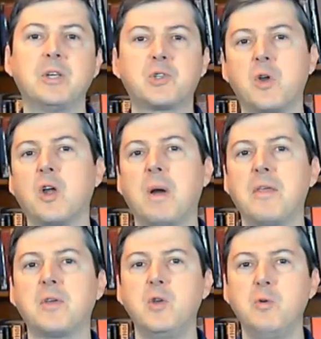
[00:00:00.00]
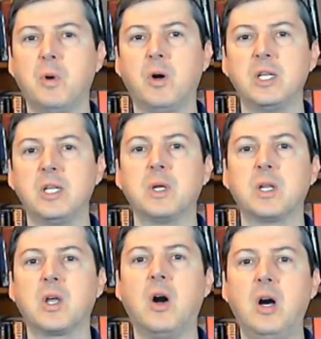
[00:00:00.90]
Being struck by the cue ball
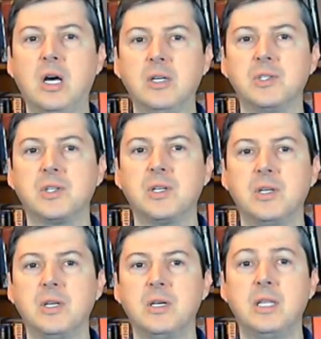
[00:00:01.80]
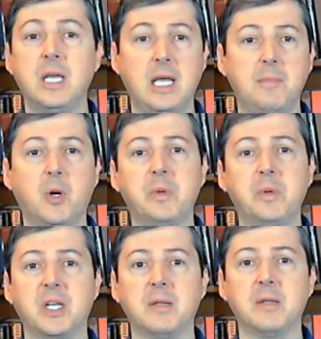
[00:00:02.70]
is what caused the 8
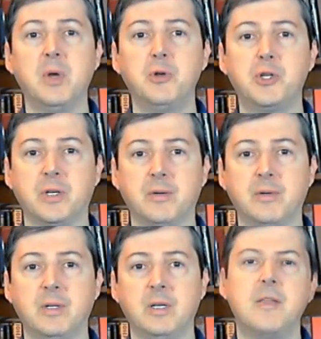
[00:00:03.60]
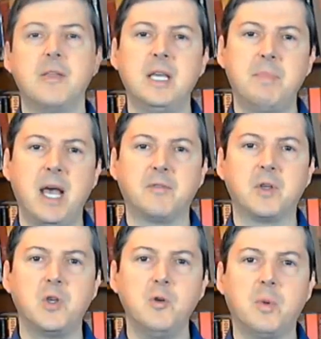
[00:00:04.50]
ball to be set in motion. The
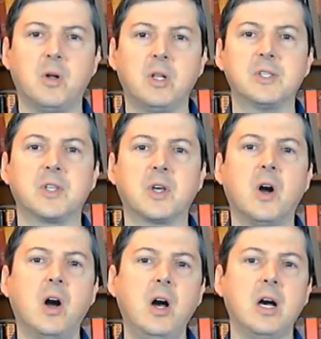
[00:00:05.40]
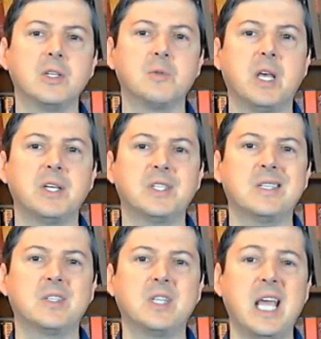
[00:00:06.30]
impact of the cue ball is the cause,
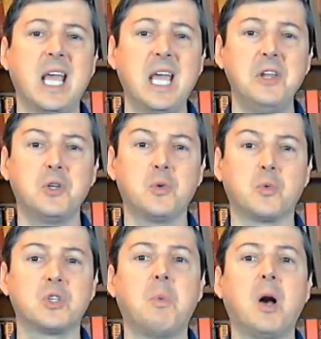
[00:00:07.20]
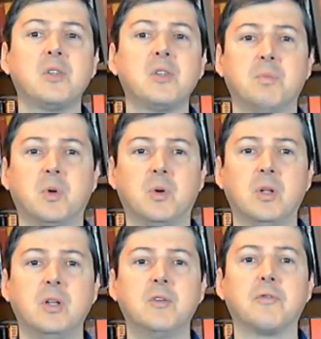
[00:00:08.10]
because it is the agent
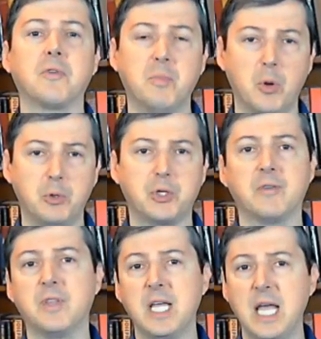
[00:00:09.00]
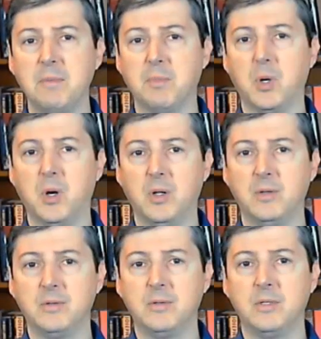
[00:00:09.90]
responsible for the motion of the 8
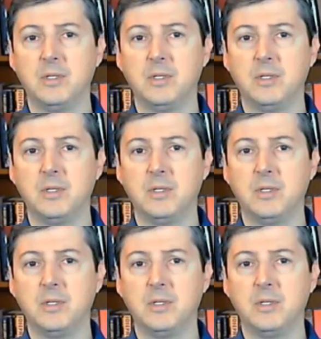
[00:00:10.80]
ball.